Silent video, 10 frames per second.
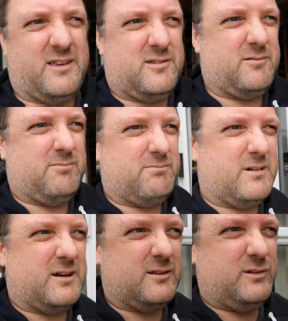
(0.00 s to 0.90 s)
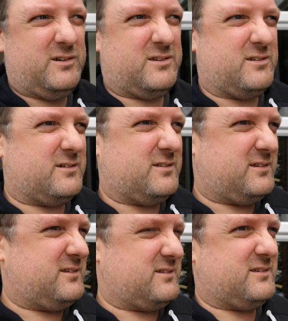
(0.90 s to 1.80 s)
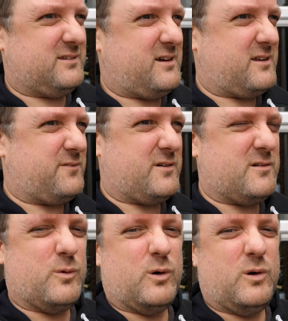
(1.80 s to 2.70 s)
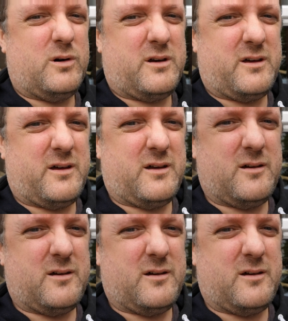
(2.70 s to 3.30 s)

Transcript: to get some lunch. So this is the start of our walk,